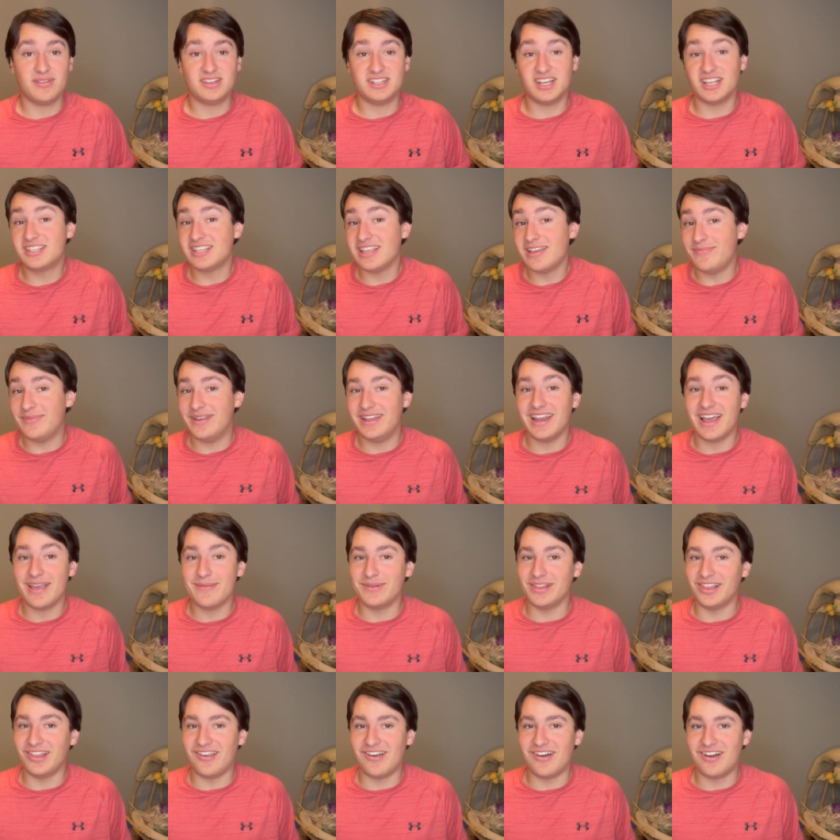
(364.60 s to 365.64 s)
does that mean I
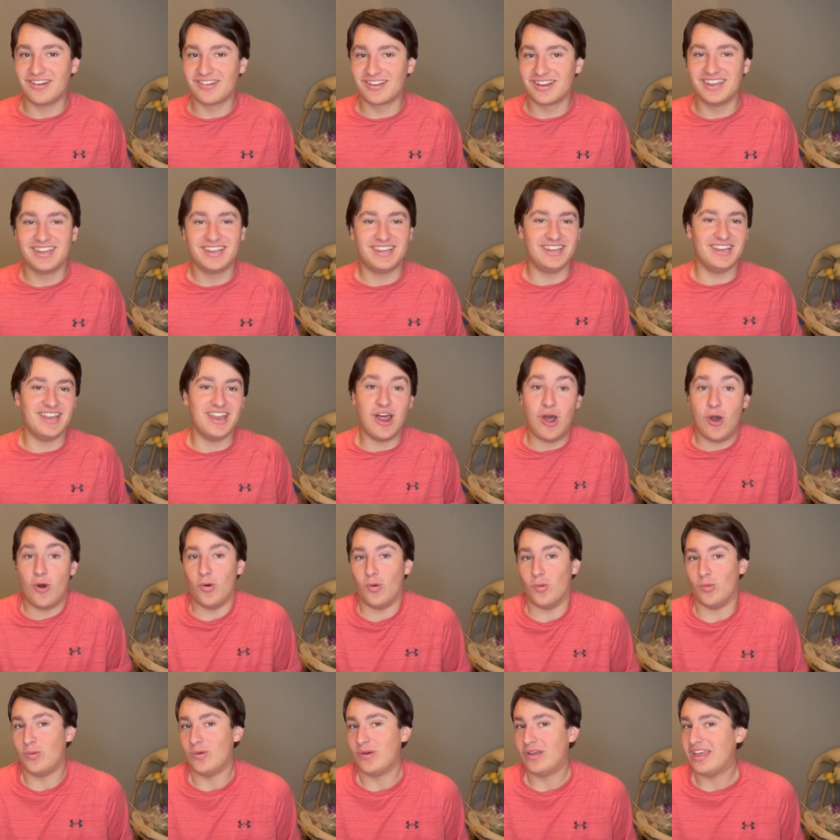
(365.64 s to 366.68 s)
belong?
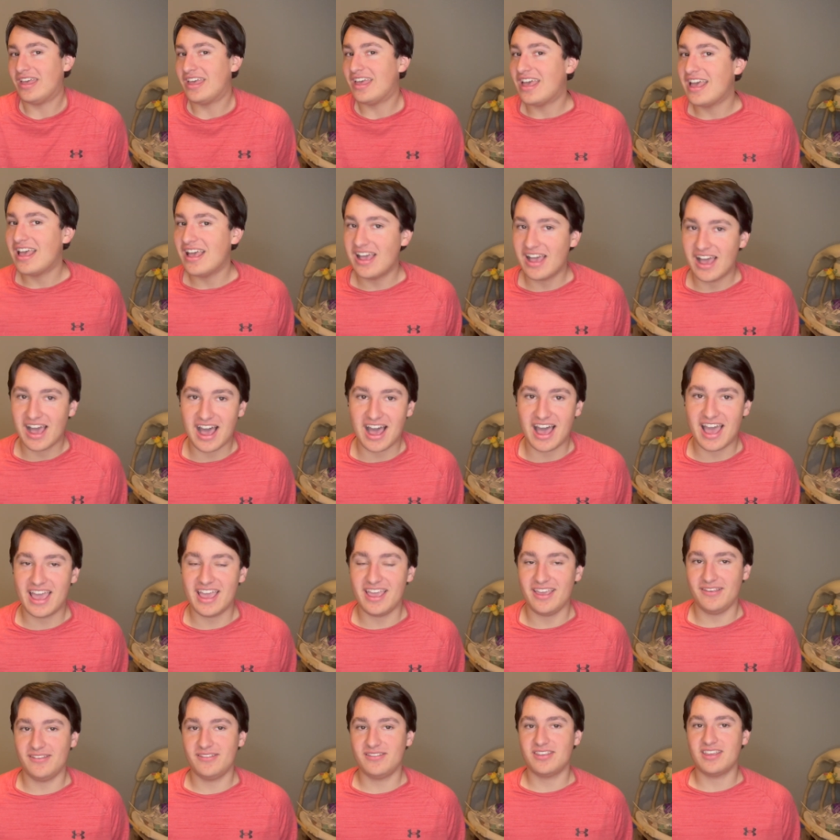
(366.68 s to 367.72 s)
No.
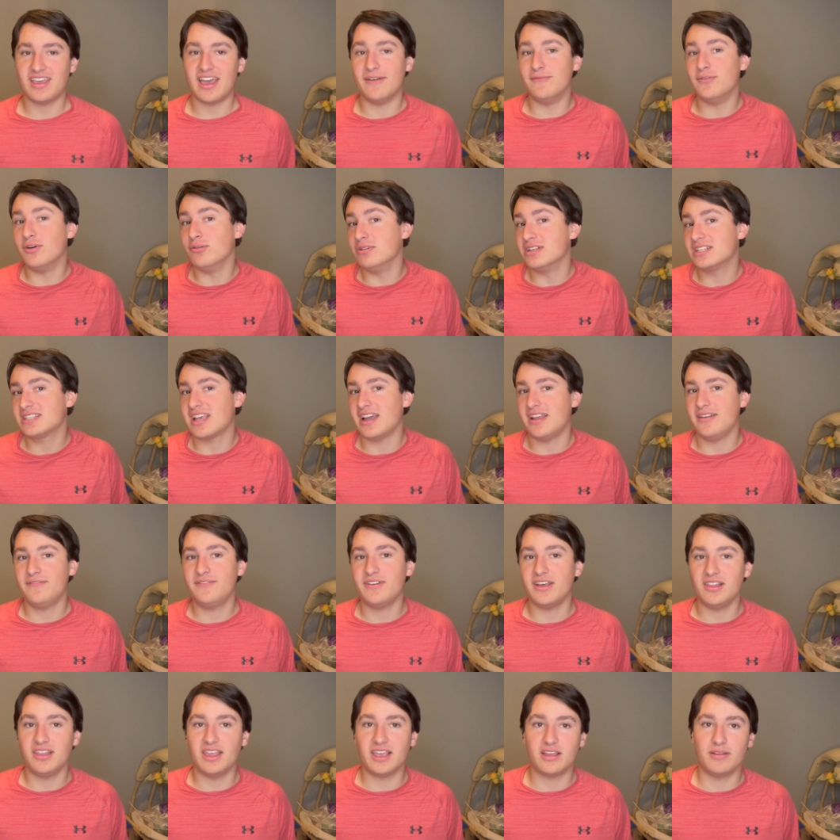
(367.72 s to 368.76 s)
I have always kind of
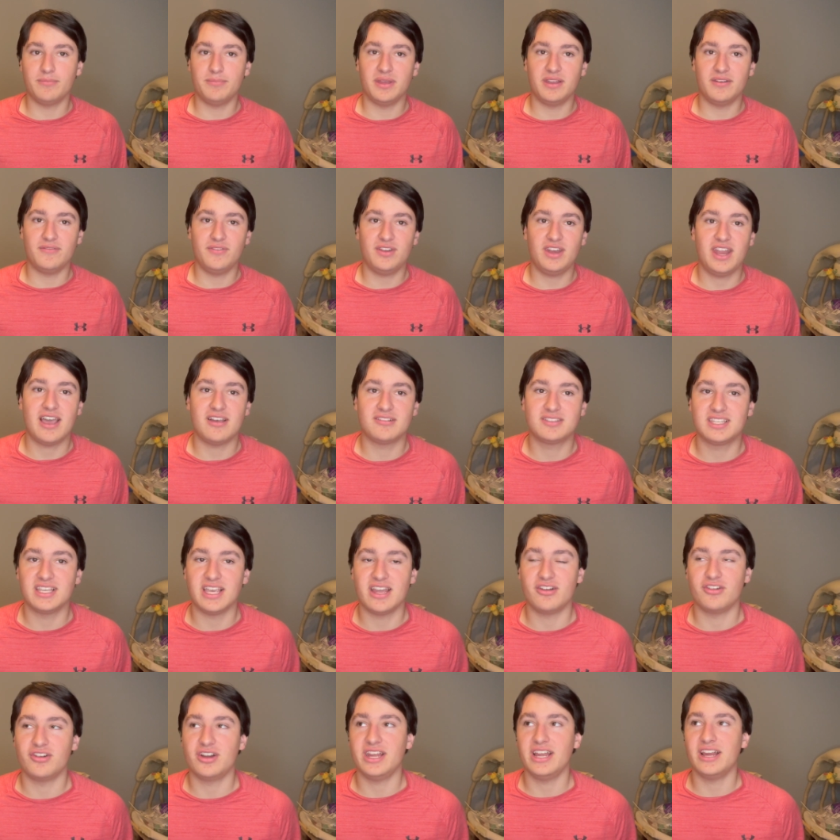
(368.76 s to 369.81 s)
felt like a bit of an
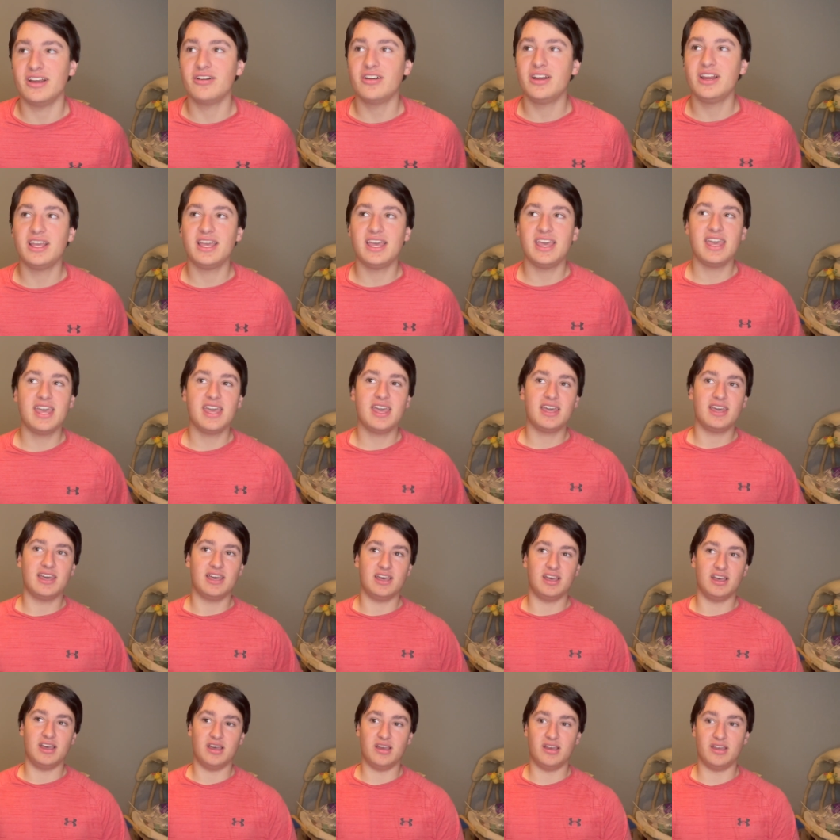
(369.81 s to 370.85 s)
outsider here
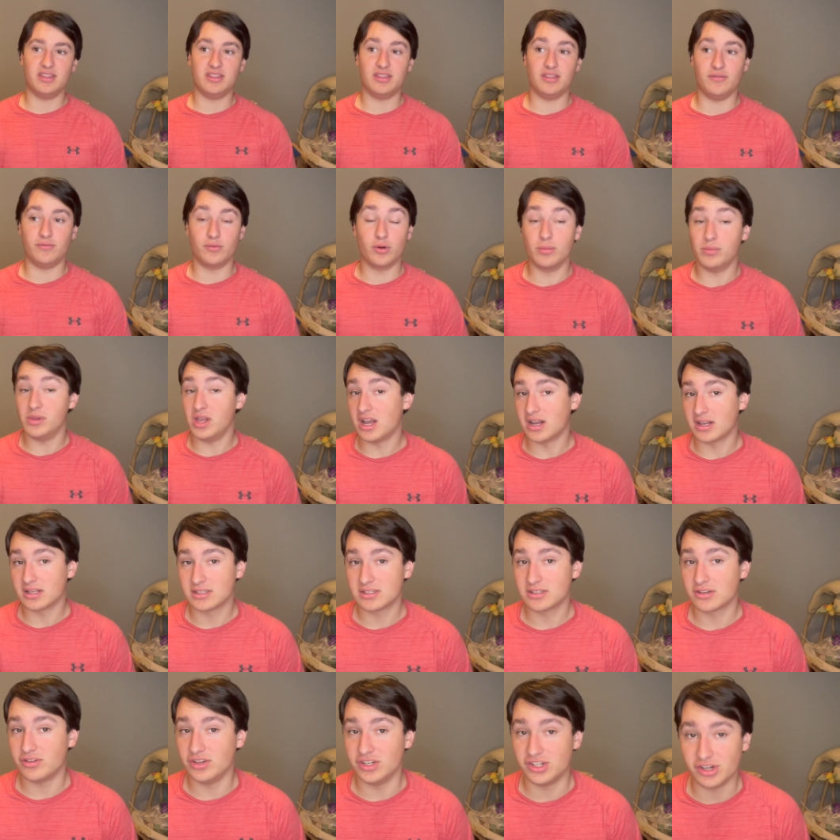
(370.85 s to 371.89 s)
uh, in the
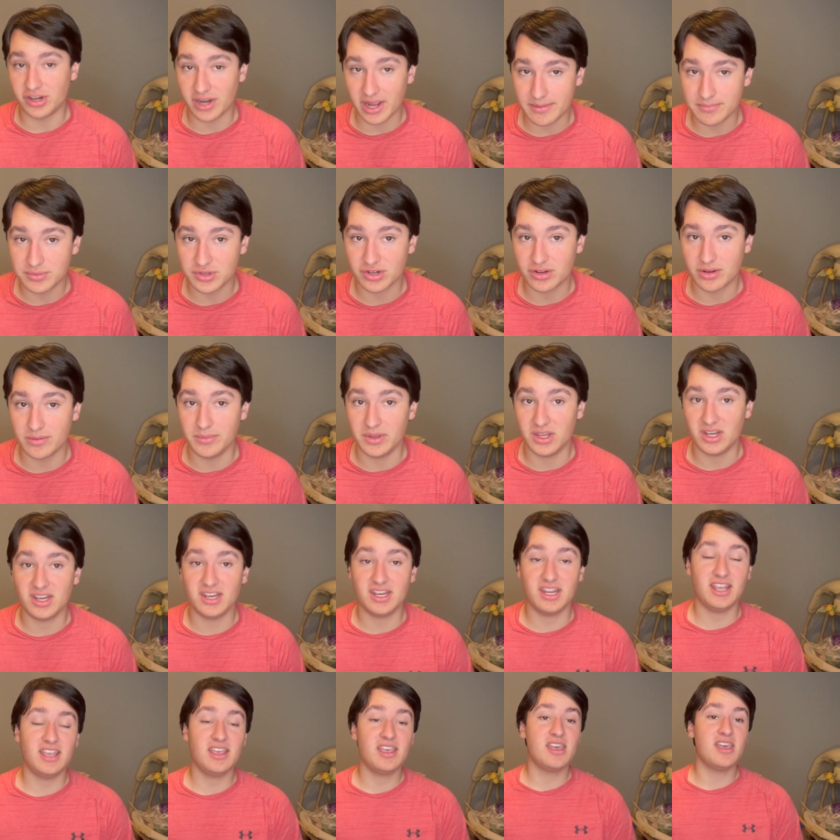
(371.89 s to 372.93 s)
Roblox creature capture
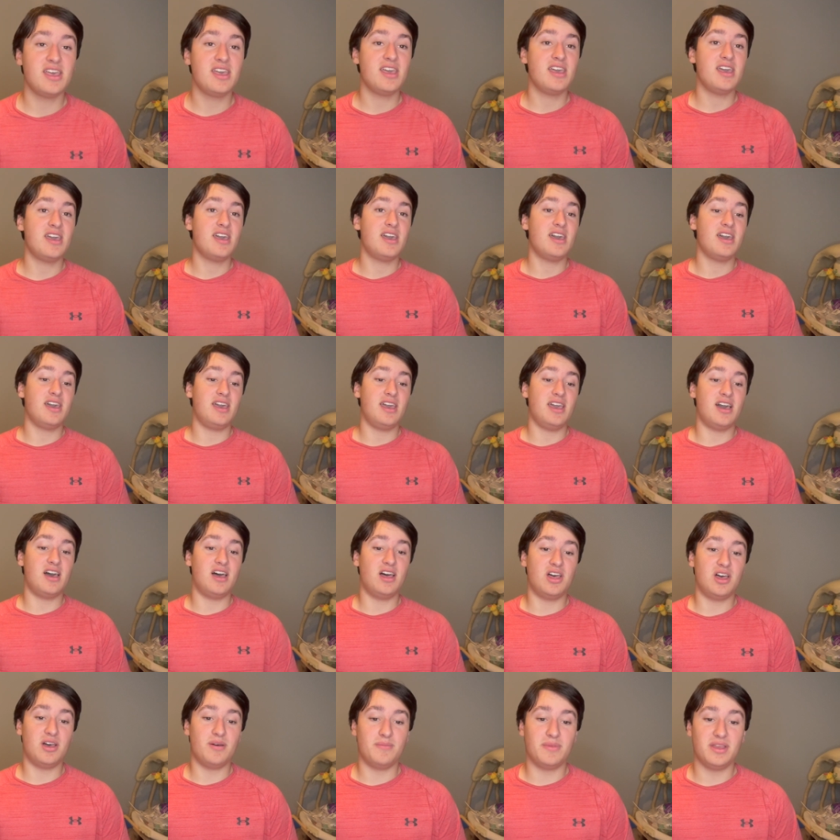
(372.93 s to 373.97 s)
community.
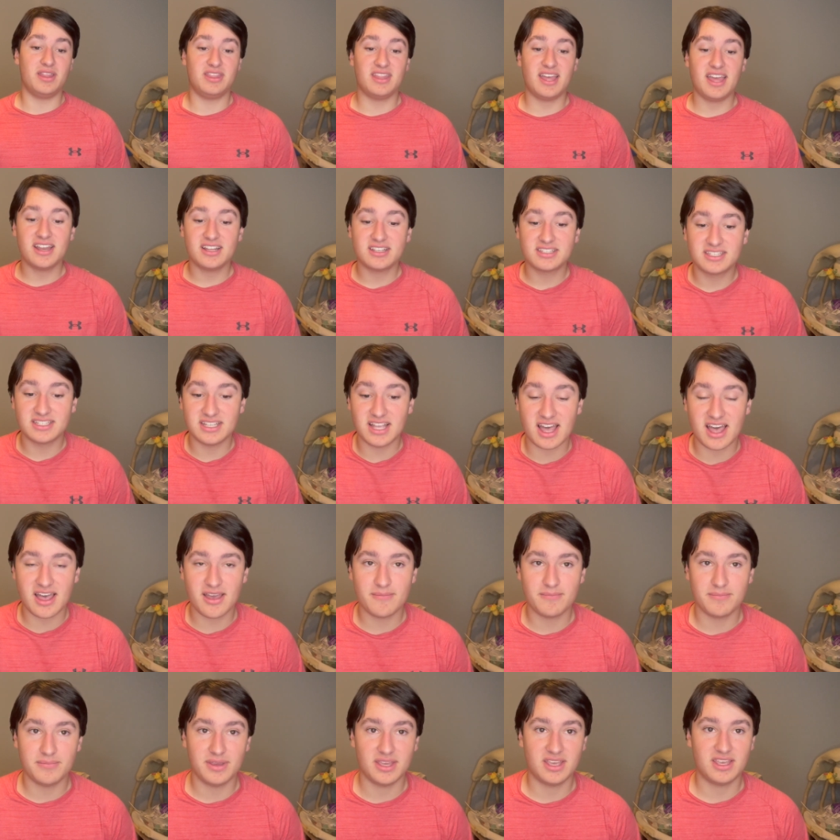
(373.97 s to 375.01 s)
Um, and that is
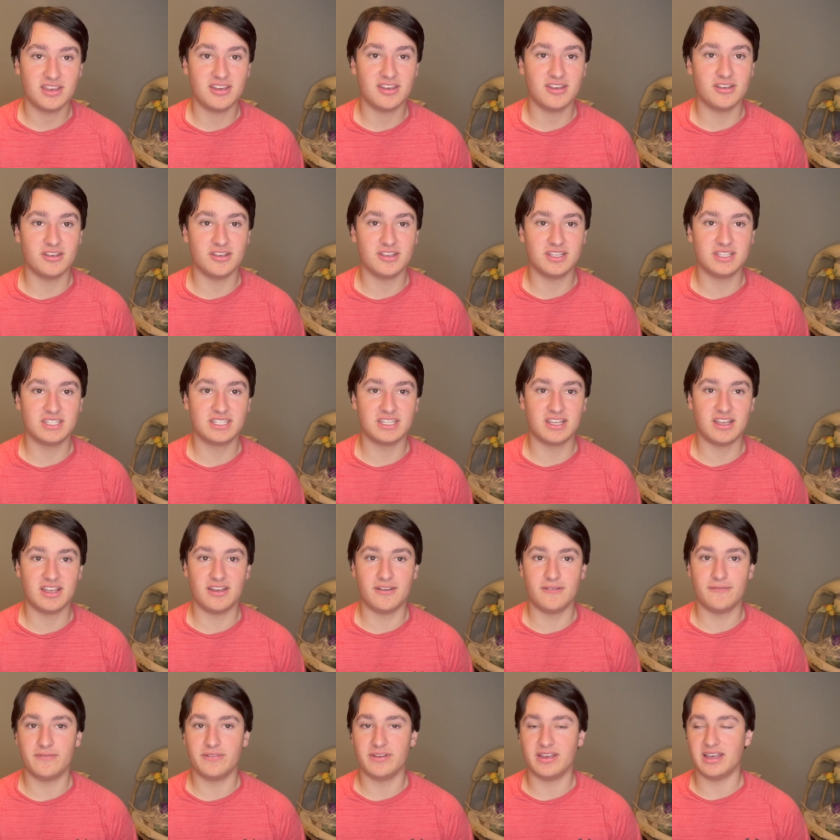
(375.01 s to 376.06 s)
not because
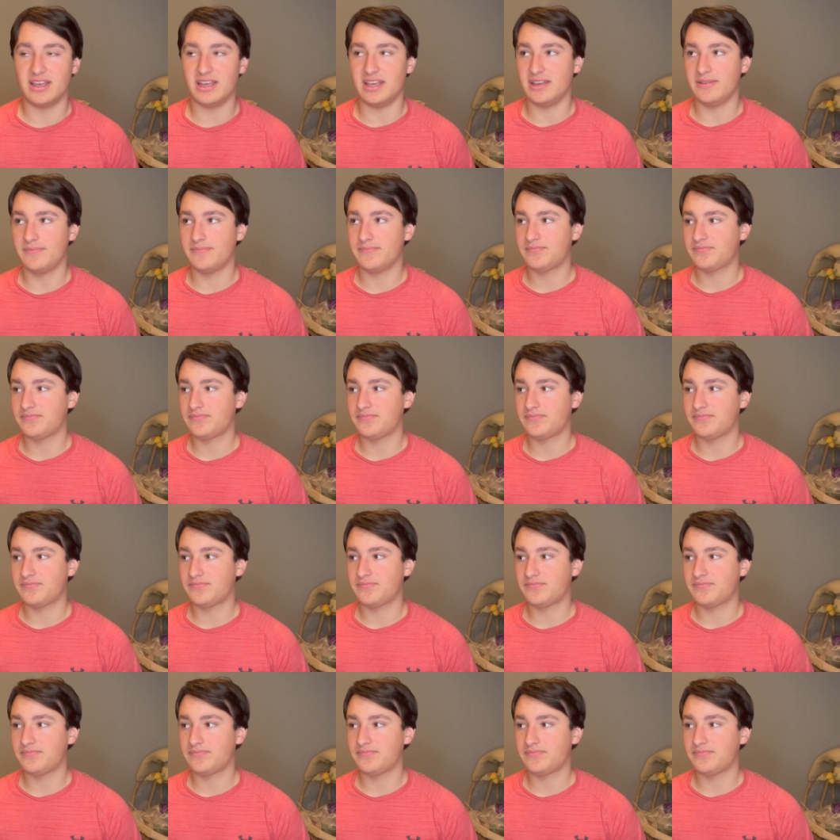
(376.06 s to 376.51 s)
of uh,